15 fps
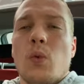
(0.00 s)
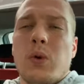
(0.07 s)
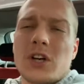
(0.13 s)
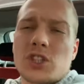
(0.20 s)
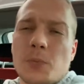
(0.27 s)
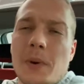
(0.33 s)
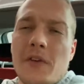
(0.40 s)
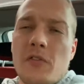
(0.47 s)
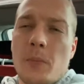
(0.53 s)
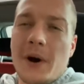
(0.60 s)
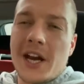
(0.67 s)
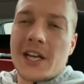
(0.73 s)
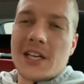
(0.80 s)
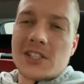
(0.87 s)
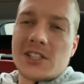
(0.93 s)
What's up,
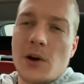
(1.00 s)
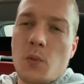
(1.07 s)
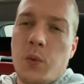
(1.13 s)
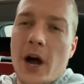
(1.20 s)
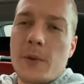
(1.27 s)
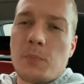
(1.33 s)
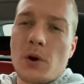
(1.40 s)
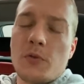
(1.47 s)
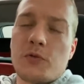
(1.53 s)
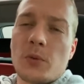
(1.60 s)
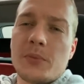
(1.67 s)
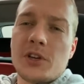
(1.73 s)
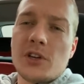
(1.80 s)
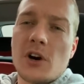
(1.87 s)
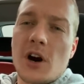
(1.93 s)
everybody? It's that white boy
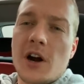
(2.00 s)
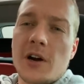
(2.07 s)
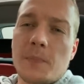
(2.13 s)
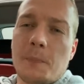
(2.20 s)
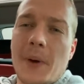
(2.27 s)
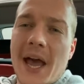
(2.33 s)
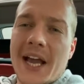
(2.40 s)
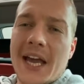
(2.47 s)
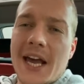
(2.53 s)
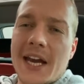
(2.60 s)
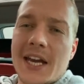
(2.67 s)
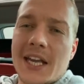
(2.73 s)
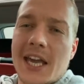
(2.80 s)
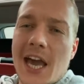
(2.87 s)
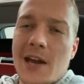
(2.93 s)
from the yard, back at
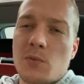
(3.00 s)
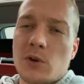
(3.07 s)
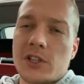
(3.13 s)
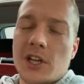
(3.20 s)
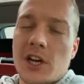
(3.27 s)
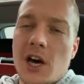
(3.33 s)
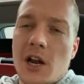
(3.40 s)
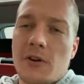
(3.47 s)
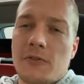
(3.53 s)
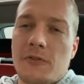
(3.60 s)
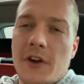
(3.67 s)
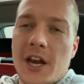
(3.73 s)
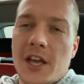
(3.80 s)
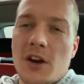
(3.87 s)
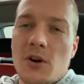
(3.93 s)
it again with another
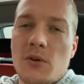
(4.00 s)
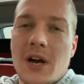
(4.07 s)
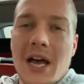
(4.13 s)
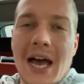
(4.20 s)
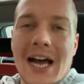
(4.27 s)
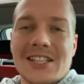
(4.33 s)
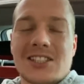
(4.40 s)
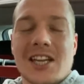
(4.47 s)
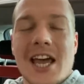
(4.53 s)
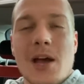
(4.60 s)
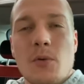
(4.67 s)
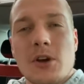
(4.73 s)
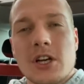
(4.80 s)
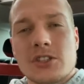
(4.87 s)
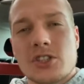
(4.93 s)
video. And today
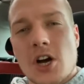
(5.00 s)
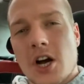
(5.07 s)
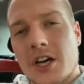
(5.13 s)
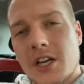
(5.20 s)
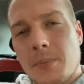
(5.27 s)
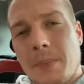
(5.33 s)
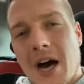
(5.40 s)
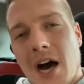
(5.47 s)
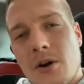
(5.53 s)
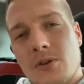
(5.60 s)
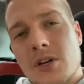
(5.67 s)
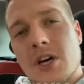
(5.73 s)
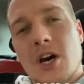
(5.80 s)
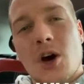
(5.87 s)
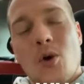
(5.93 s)
we are talking
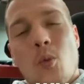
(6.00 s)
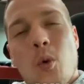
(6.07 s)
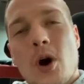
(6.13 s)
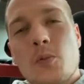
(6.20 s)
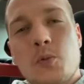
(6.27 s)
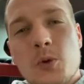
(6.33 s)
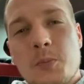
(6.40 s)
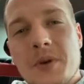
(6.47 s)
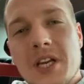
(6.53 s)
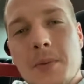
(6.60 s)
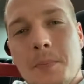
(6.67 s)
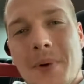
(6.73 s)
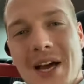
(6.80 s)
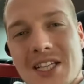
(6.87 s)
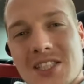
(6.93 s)
about what would be the
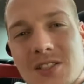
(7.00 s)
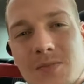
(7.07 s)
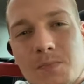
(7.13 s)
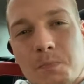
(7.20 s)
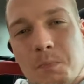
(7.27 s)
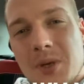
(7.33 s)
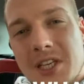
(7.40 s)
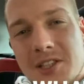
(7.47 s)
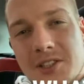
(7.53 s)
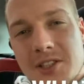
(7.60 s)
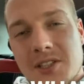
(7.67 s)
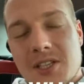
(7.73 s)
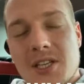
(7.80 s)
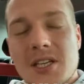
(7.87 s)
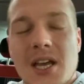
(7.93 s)
best
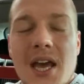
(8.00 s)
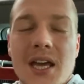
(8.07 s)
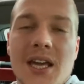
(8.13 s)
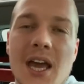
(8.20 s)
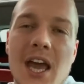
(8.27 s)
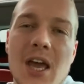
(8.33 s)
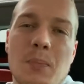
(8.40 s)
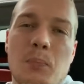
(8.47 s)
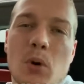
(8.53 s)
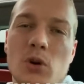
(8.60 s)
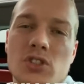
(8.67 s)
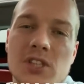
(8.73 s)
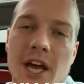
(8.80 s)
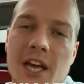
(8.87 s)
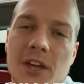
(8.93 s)
PCT, aka
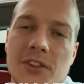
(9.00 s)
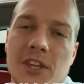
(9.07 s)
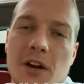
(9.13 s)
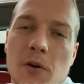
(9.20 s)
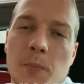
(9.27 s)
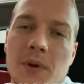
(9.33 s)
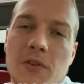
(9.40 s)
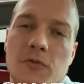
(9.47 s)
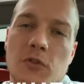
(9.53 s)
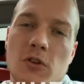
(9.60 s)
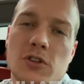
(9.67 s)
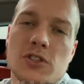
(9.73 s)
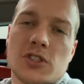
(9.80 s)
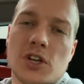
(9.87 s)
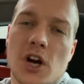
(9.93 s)
post-psychotherapy,
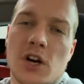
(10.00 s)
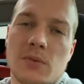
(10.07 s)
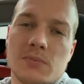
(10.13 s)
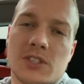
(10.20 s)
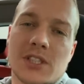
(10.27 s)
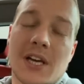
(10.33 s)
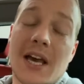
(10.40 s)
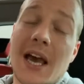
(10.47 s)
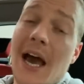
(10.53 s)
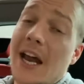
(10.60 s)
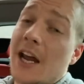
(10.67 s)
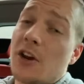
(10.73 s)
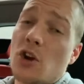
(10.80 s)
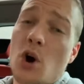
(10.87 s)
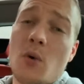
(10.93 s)
for SARMS. And
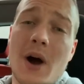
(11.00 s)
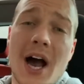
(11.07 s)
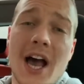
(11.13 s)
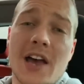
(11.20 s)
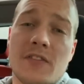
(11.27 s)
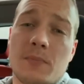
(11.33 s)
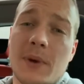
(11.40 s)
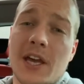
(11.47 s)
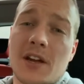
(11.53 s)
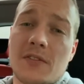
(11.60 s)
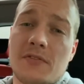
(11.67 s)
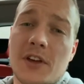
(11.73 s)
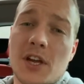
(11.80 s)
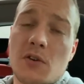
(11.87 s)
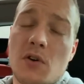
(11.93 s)
I know I have made a
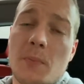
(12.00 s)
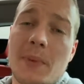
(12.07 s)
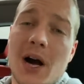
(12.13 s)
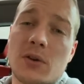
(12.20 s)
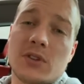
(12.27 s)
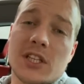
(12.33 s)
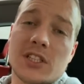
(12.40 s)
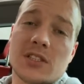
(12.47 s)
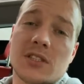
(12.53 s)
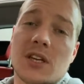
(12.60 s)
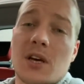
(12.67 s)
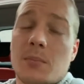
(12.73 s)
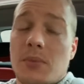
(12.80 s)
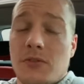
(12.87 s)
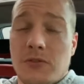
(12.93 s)
video about this
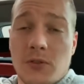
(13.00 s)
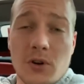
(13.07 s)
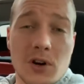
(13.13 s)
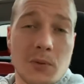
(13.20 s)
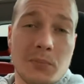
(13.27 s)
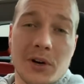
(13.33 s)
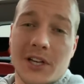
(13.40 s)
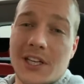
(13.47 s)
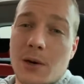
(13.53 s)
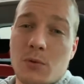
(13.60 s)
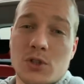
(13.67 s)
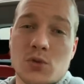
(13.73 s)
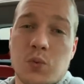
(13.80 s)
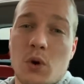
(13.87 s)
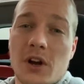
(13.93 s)
before, but that
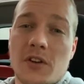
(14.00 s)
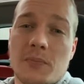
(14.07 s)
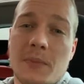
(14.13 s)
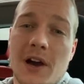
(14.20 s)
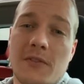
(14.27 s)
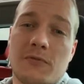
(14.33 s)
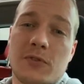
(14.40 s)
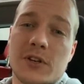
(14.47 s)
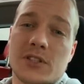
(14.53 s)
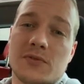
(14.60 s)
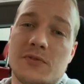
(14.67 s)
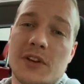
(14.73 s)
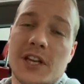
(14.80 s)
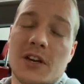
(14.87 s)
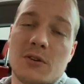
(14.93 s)
was one of my first
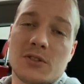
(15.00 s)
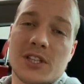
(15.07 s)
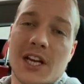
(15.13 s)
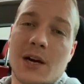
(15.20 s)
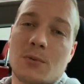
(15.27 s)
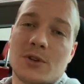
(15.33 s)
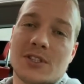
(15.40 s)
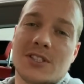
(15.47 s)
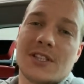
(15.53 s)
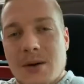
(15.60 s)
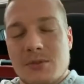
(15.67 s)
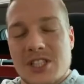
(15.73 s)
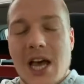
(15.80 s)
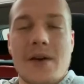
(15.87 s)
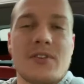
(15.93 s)
videos, and I
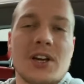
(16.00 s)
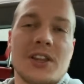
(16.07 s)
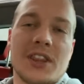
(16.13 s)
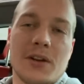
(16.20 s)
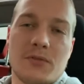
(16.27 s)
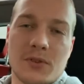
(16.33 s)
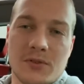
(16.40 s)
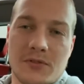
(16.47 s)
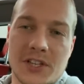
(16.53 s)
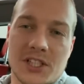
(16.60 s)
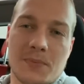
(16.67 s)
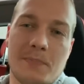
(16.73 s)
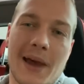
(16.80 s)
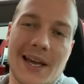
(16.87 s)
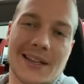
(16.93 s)
was having a different
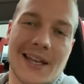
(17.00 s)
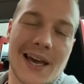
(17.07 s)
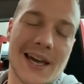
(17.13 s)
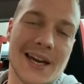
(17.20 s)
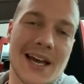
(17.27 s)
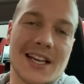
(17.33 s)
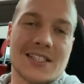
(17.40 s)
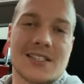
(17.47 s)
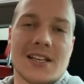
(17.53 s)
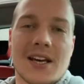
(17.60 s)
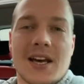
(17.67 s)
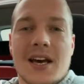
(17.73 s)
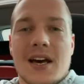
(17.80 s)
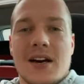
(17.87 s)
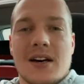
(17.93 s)
vision back then as
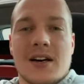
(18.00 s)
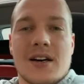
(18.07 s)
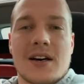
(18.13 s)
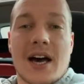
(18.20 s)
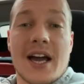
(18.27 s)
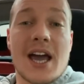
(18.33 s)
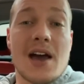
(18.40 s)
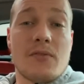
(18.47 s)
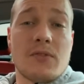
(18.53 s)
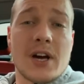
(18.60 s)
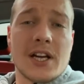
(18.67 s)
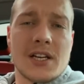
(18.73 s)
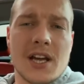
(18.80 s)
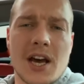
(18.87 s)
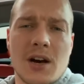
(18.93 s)
I have
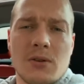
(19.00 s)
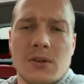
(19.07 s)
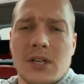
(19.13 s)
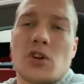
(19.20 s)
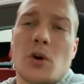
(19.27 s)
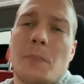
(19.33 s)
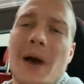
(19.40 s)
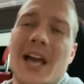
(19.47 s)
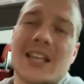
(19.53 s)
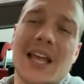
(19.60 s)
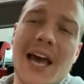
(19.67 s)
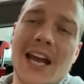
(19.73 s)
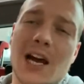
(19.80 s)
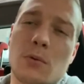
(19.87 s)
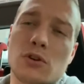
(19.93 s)
right now. back
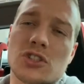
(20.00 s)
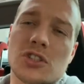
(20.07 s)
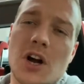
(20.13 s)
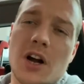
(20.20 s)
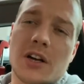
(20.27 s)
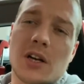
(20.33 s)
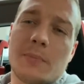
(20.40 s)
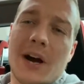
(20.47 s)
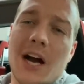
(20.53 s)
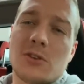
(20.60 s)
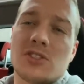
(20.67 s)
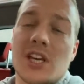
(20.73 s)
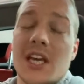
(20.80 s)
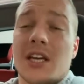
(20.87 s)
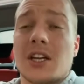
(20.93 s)
then I was talking
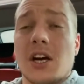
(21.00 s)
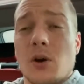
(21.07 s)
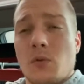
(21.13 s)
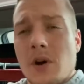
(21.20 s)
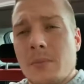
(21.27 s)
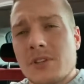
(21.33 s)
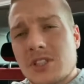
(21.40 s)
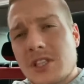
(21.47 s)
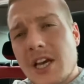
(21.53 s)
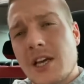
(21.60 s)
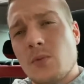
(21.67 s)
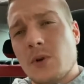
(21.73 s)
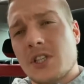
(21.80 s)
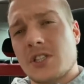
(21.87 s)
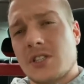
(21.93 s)
about taking
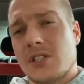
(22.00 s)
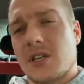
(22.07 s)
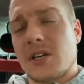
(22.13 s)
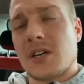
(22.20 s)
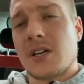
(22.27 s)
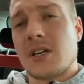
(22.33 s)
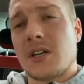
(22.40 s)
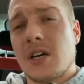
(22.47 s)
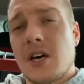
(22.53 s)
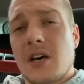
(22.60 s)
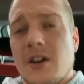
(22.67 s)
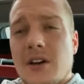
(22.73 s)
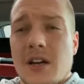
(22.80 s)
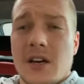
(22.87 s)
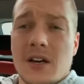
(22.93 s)
arimistane, which is an
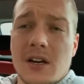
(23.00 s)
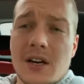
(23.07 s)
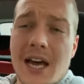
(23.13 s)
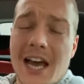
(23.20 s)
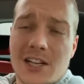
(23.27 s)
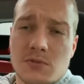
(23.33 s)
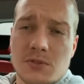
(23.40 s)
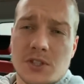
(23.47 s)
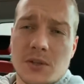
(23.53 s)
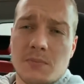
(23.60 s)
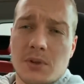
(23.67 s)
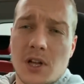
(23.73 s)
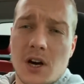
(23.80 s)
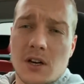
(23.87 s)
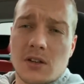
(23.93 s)
estrogen
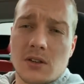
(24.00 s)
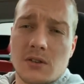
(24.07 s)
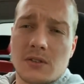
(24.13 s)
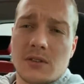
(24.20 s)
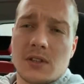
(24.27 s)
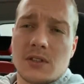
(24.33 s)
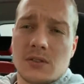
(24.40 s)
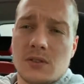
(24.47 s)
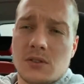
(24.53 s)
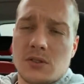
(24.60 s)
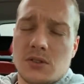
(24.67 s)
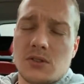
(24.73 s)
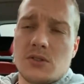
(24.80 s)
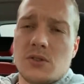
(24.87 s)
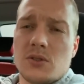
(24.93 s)
blocker you
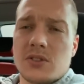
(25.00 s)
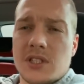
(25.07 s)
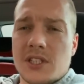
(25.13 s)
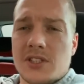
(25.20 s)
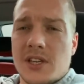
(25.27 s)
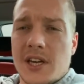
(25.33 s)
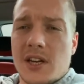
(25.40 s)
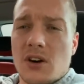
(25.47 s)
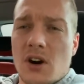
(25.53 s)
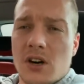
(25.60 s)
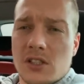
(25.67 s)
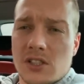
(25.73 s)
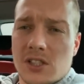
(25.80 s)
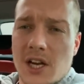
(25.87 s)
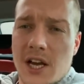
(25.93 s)
should usually take
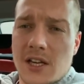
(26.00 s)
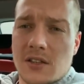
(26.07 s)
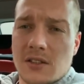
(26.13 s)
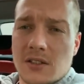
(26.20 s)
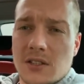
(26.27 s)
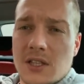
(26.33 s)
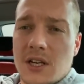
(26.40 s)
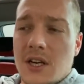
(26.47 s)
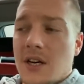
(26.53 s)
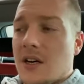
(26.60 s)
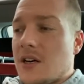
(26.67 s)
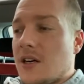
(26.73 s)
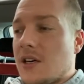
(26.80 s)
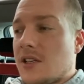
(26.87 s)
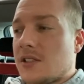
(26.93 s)
on cycle,
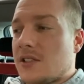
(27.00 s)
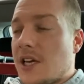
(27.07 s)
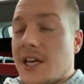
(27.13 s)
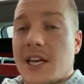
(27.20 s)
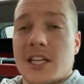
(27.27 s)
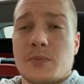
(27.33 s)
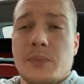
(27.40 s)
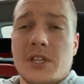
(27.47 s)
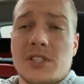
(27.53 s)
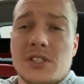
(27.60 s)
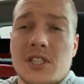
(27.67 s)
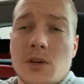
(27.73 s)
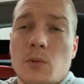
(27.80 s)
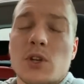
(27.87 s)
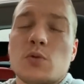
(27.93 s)
take it as
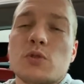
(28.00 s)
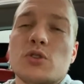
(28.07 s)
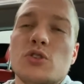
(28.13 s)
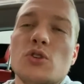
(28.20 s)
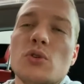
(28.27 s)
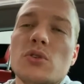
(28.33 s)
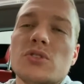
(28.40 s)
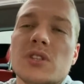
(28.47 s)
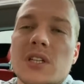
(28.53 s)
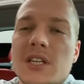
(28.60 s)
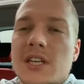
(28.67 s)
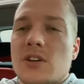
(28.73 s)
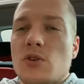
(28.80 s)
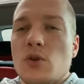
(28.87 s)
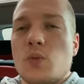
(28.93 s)
PCT, which would
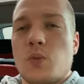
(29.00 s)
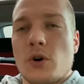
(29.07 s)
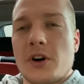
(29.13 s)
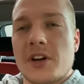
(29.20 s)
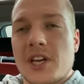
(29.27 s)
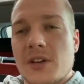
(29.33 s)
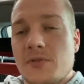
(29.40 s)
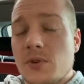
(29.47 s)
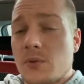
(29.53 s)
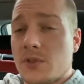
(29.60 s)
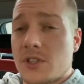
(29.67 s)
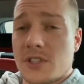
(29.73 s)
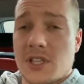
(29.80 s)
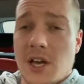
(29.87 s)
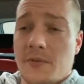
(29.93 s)
usually could work if you
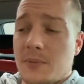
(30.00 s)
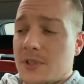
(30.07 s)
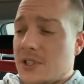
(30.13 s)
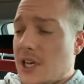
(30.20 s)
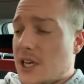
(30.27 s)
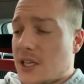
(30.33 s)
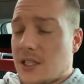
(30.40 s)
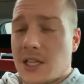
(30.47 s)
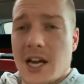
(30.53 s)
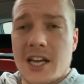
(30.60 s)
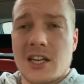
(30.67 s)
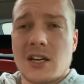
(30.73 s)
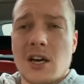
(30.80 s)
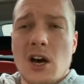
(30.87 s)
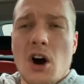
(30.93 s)
just have been taking
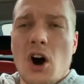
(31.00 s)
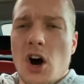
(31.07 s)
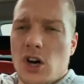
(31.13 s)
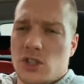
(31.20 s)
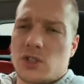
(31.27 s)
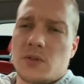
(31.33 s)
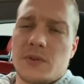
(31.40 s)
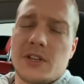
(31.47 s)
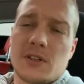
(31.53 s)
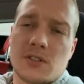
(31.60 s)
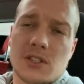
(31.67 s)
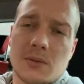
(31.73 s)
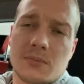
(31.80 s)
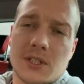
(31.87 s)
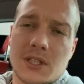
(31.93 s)
like osterine or
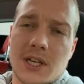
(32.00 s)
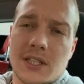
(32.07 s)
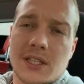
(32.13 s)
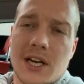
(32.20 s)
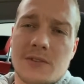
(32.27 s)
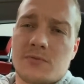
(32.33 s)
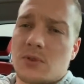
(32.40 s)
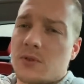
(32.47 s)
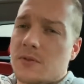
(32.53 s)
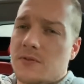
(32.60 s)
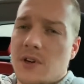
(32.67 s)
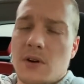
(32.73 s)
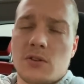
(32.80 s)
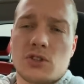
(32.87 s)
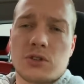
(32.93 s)
something like that for a
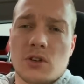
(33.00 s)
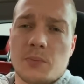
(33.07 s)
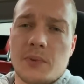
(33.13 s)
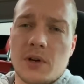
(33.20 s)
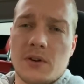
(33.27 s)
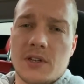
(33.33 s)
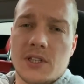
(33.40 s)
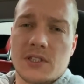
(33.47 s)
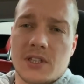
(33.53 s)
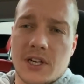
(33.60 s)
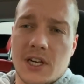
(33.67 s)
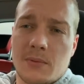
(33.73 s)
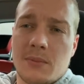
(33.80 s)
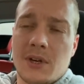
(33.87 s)
very short period of time,